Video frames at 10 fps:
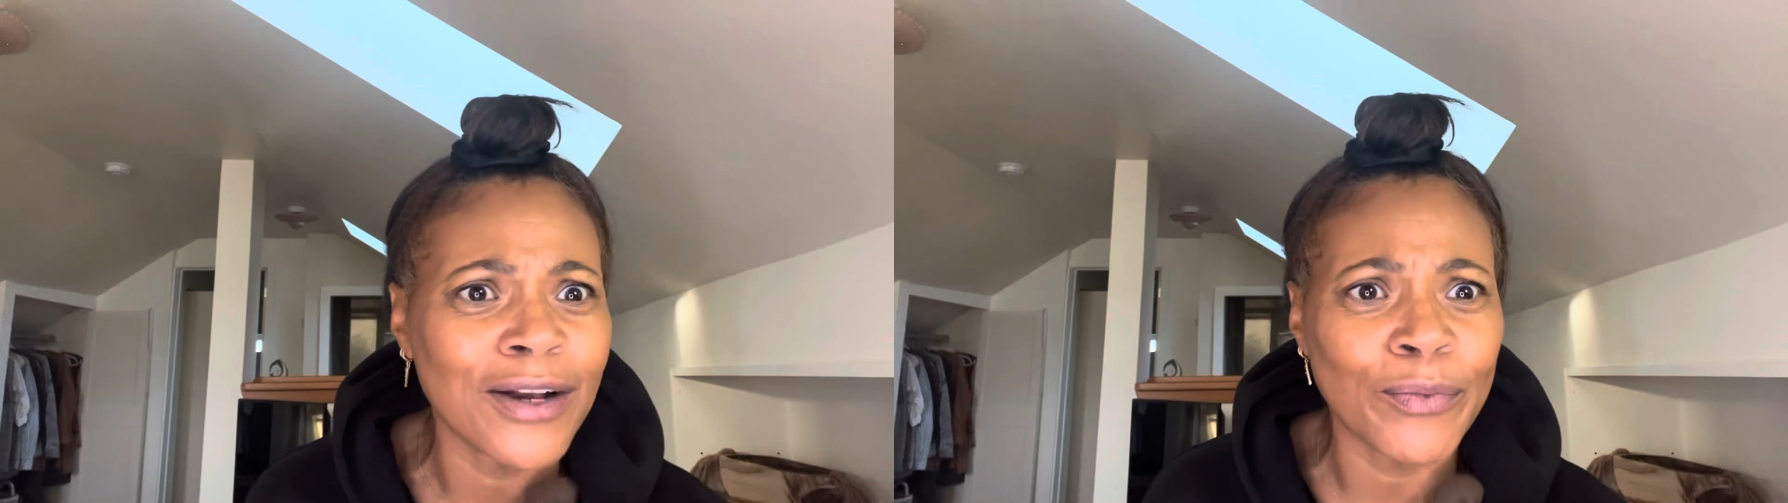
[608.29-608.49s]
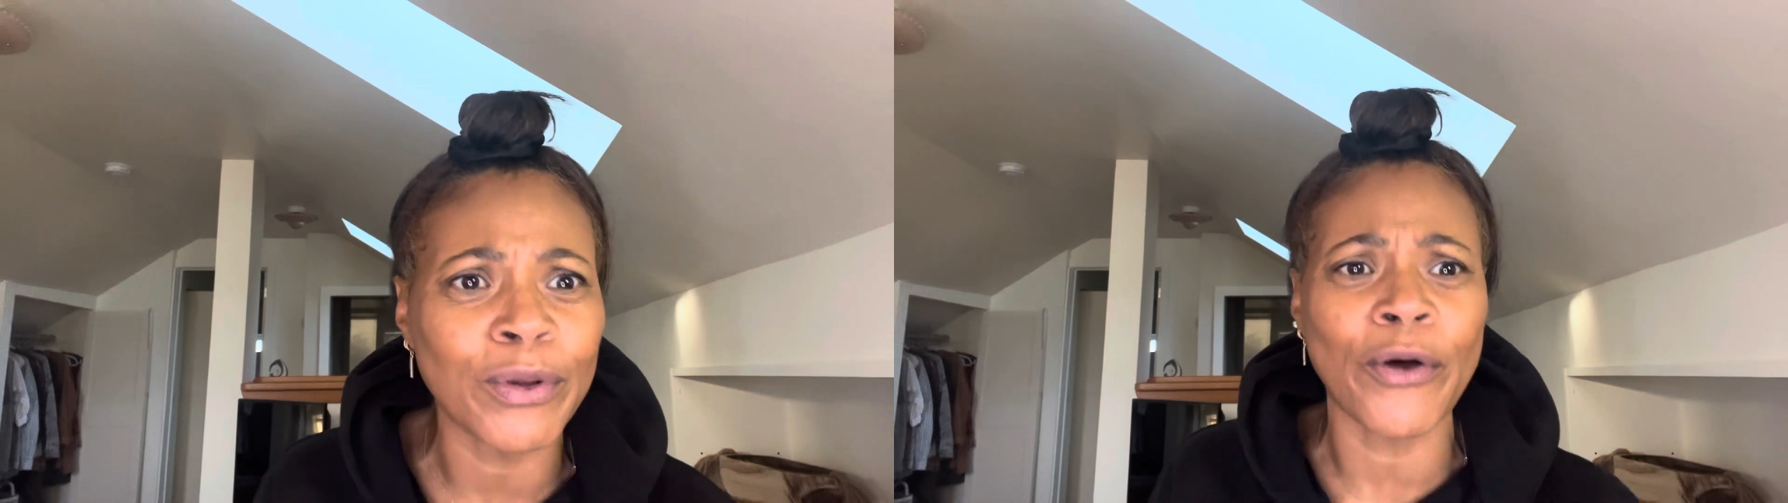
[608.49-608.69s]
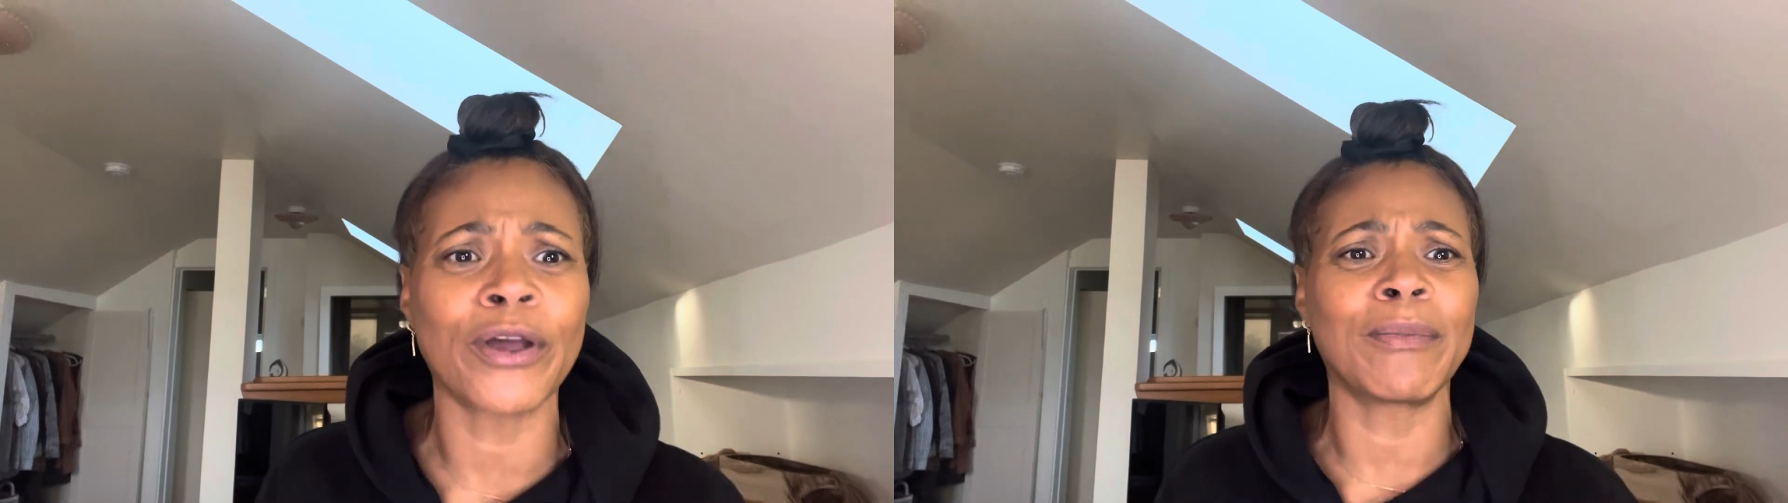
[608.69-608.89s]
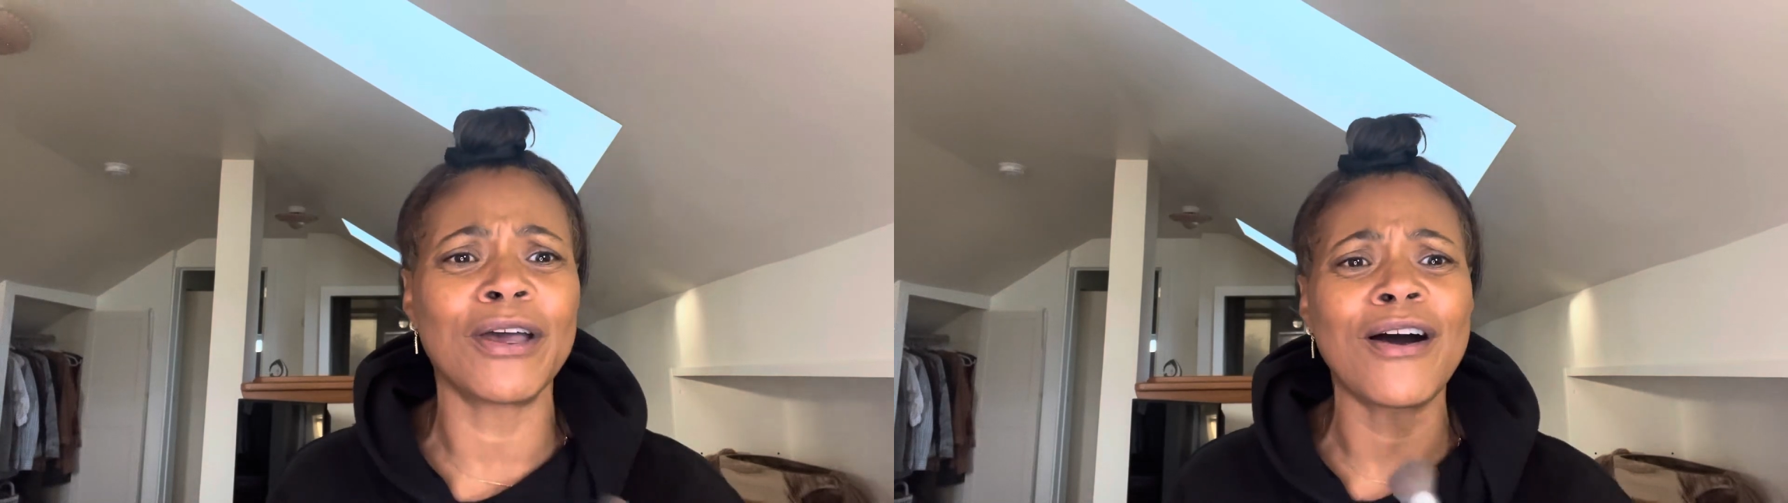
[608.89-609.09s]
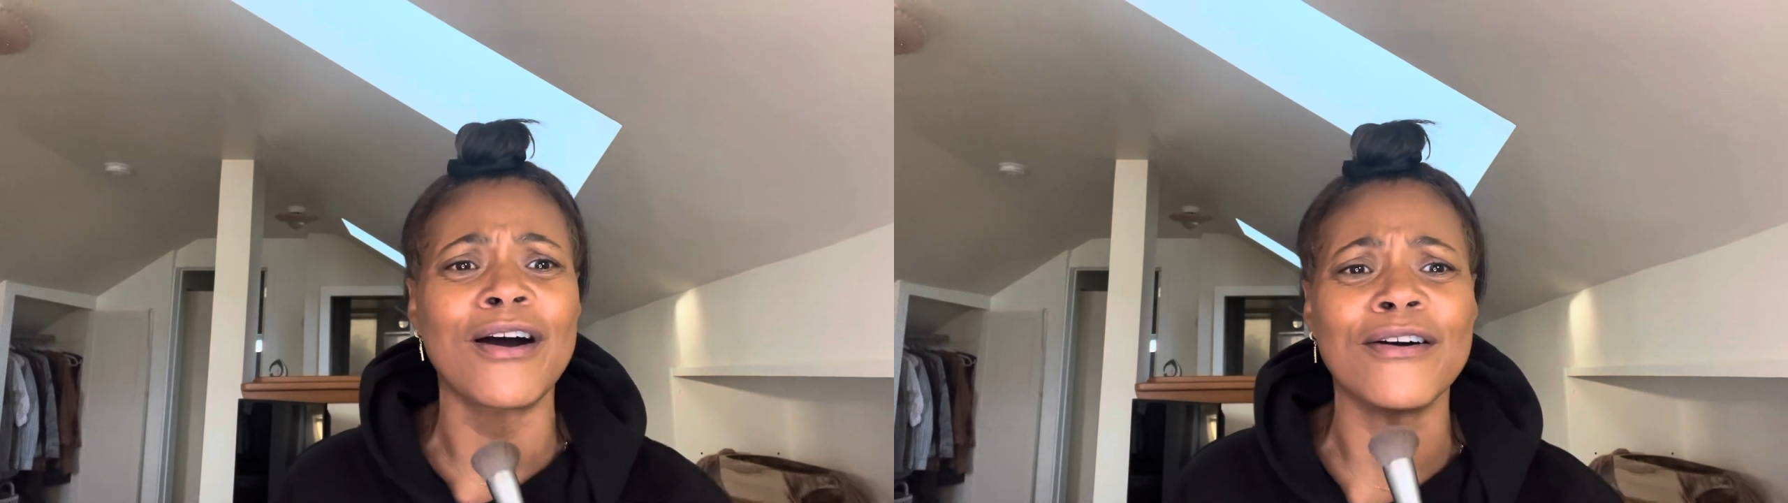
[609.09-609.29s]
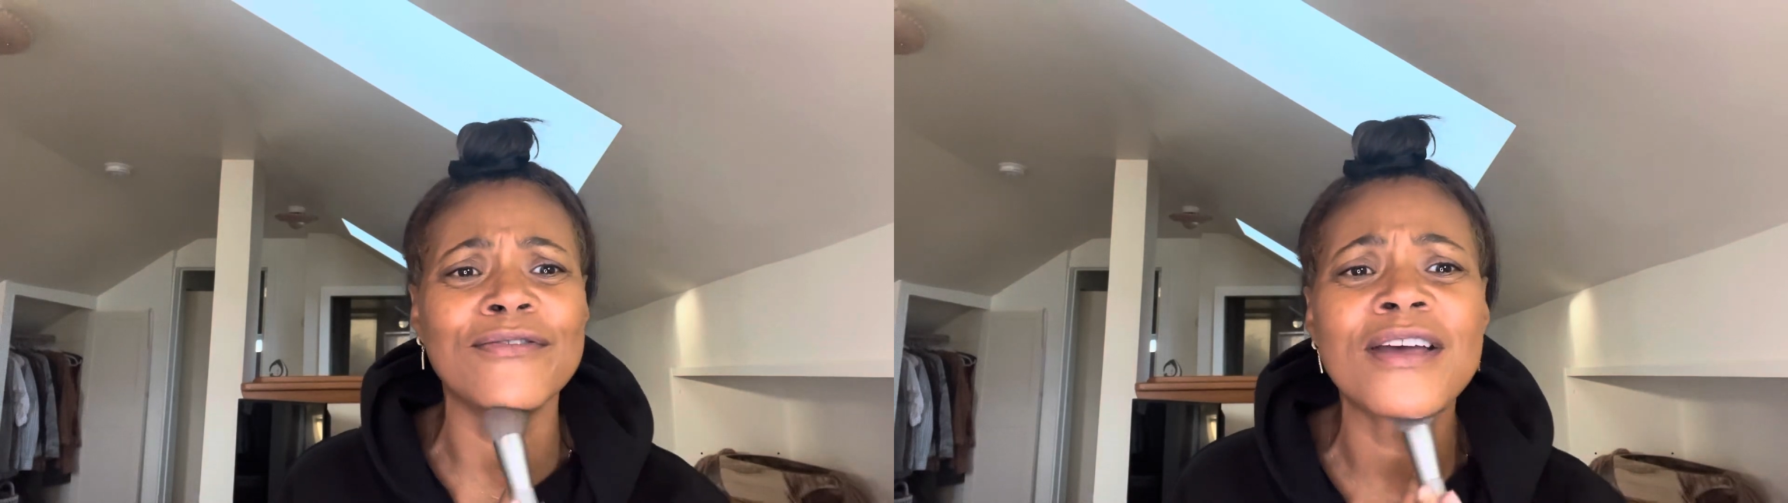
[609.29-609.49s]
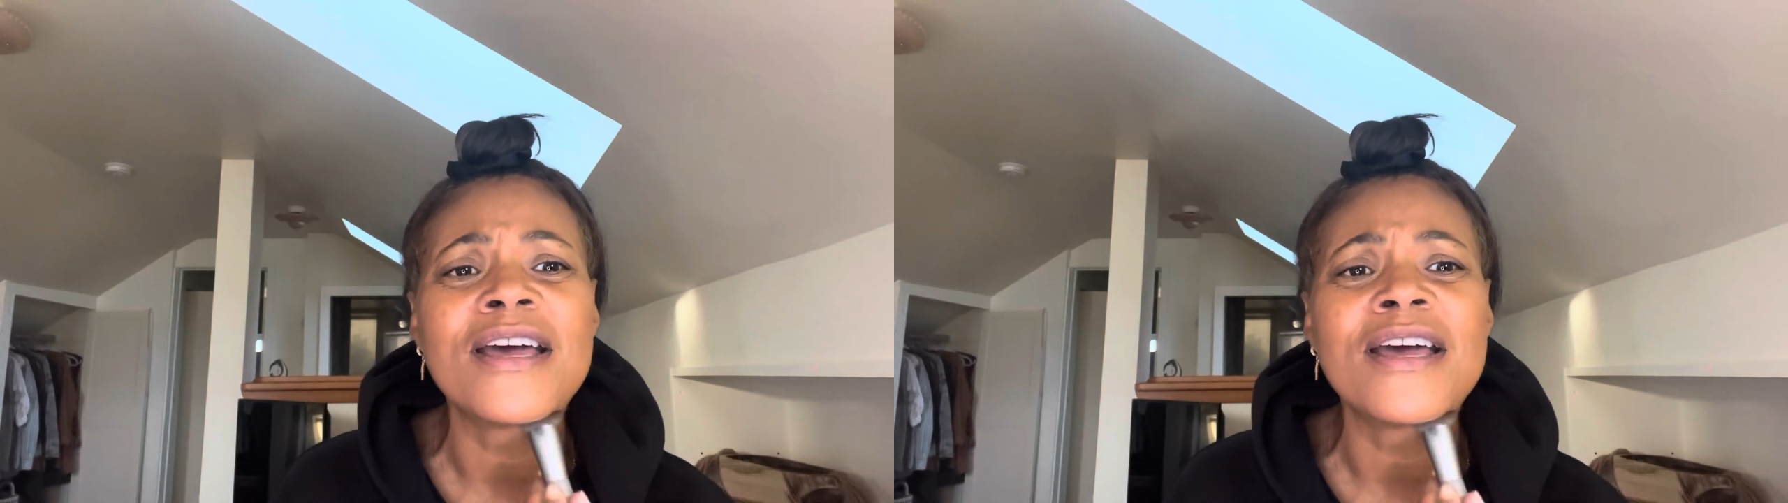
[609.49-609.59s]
of blowing me off.